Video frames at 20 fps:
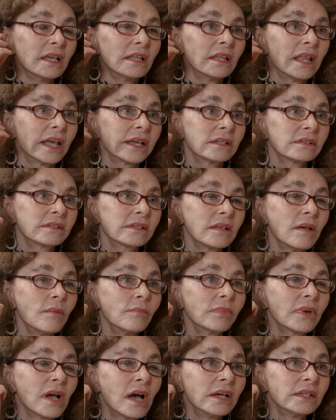like
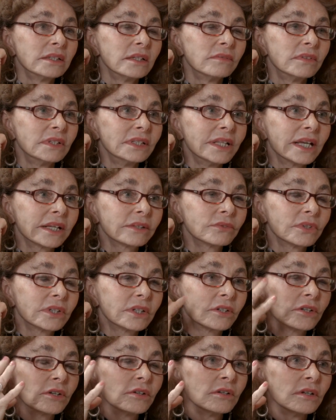some kind of
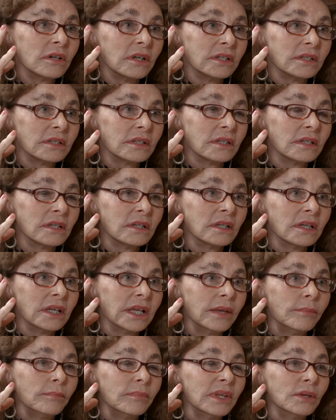electric current
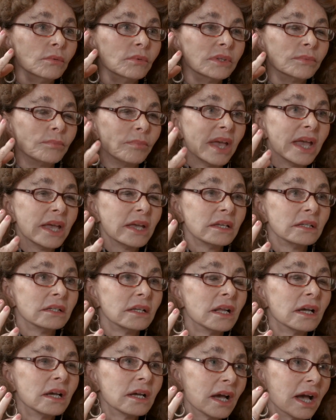hit me with
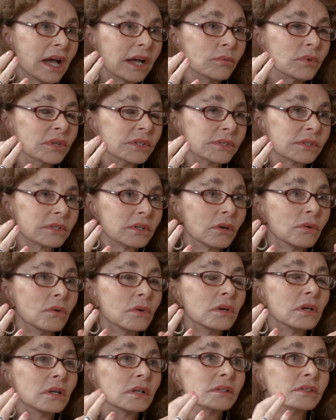pain. I was
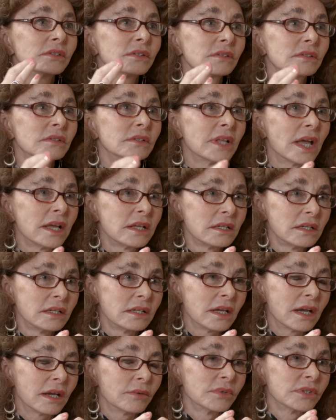so
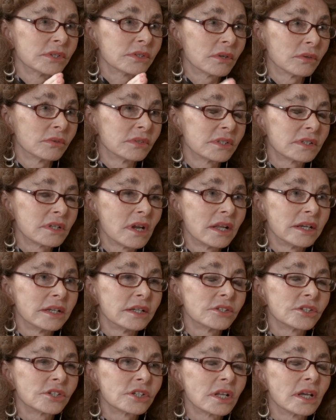stunned. I was so
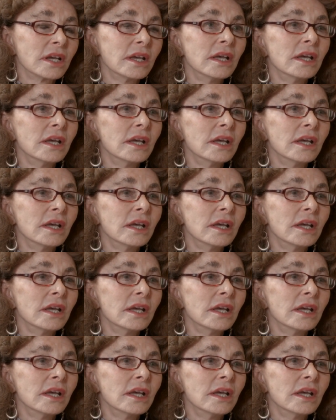astonished.